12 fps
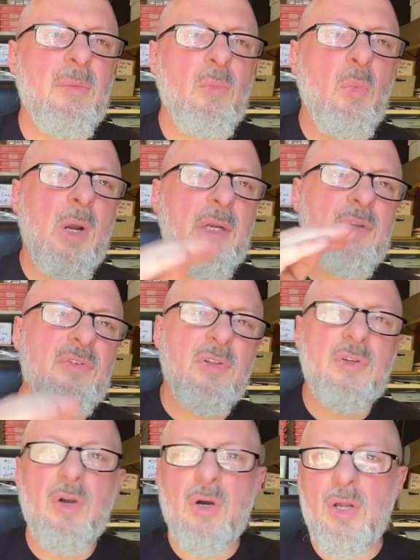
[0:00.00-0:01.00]
One is the
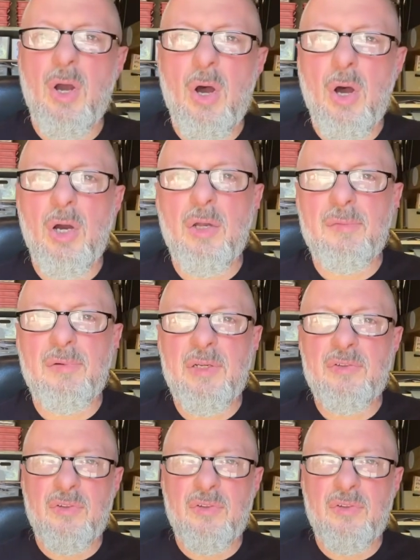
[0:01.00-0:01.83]
kind of high risk.